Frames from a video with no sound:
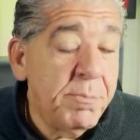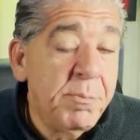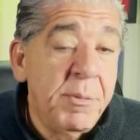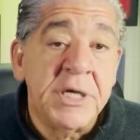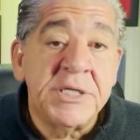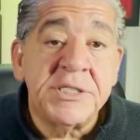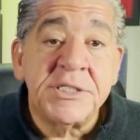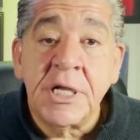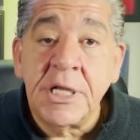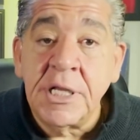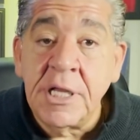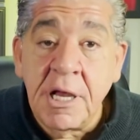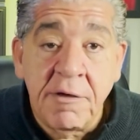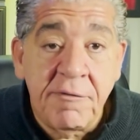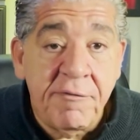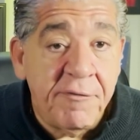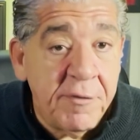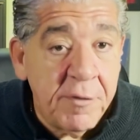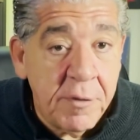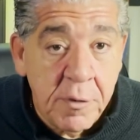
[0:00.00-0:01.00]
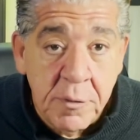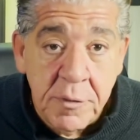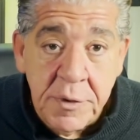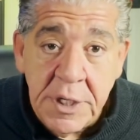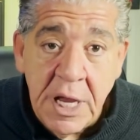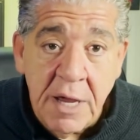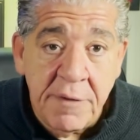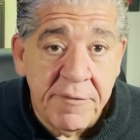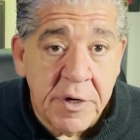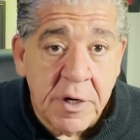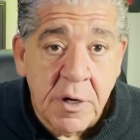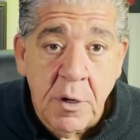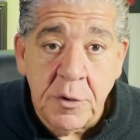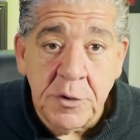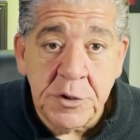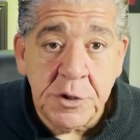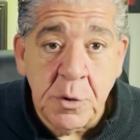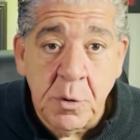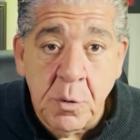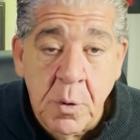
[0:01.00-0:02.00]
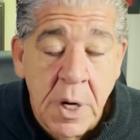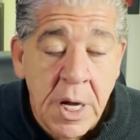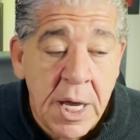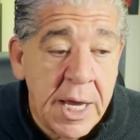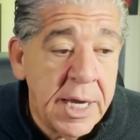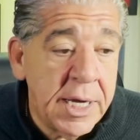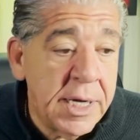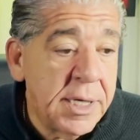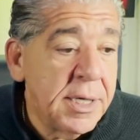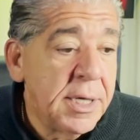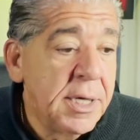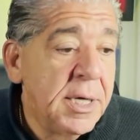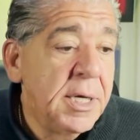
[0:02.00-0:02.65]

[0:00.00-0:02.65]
Missing their food never goes away